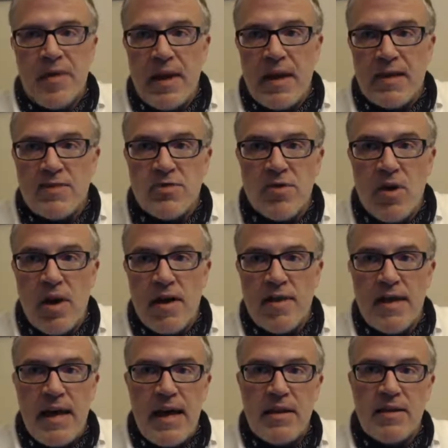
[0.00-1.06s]
It's thought
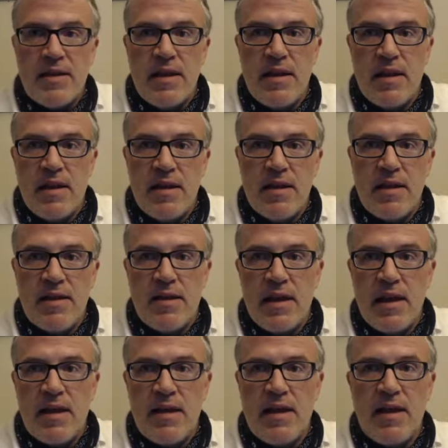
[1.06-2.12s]
that the
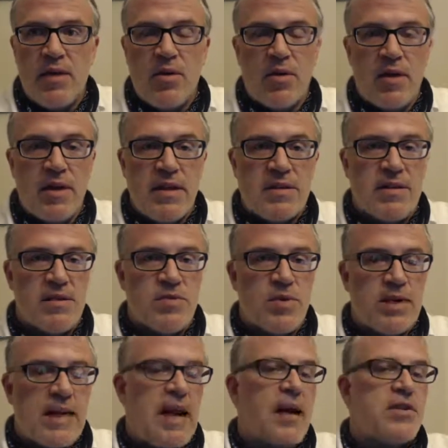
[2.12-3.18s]
Iliad, or at least its
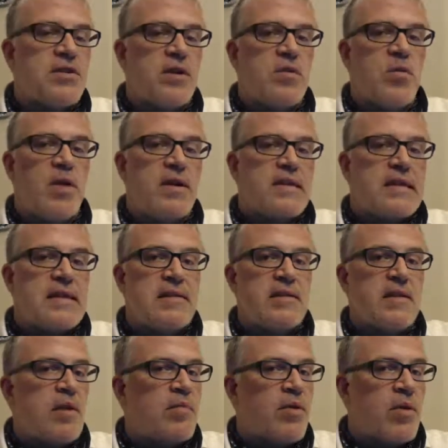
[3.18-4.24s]
redaction, was
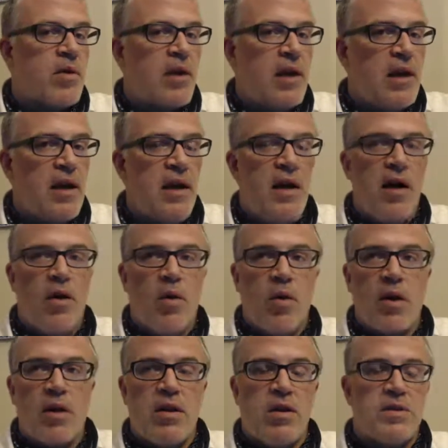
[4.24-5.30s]
contemporary
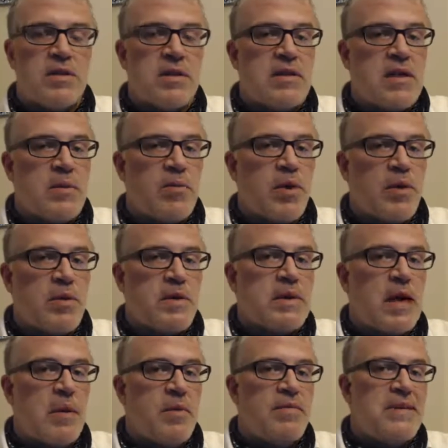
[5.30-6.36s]
or close contemporary with the
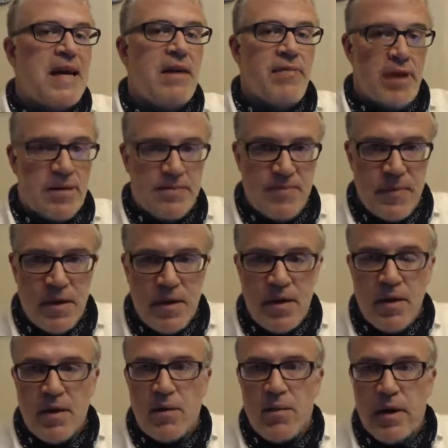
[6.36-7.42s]
time of David,
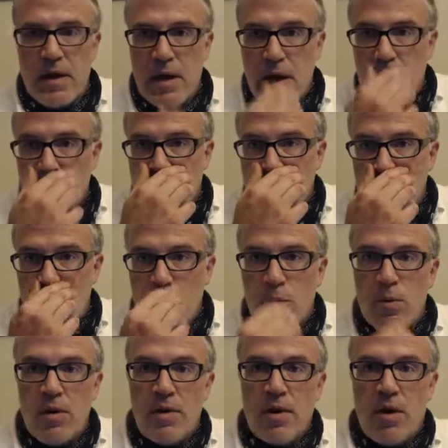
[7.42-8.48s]
right?
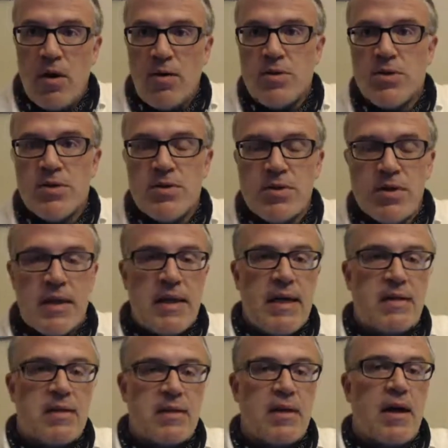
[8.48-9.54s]
So cultures
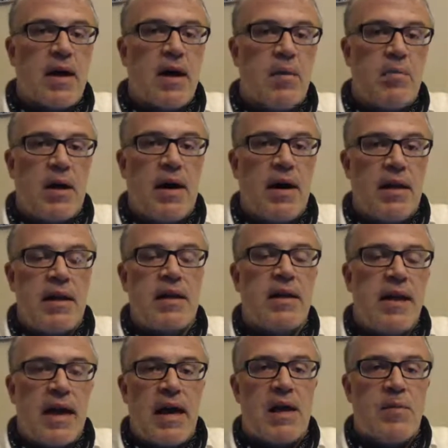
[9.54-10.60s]
connected to God by
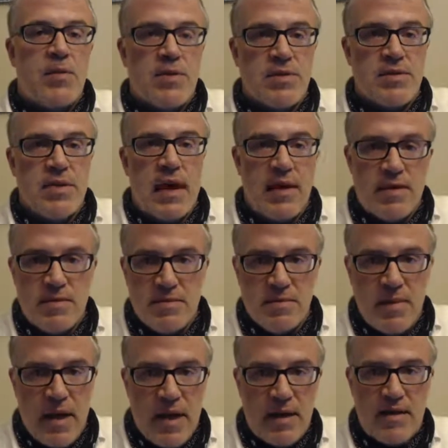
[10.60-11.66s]
killing animals, and
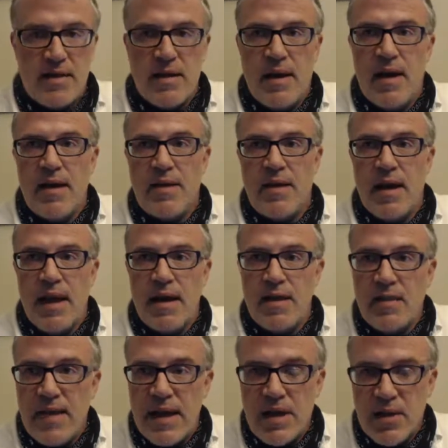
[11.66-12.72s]

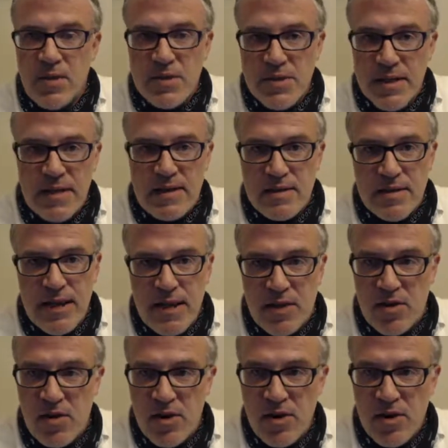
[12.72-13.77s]
they usually didn't like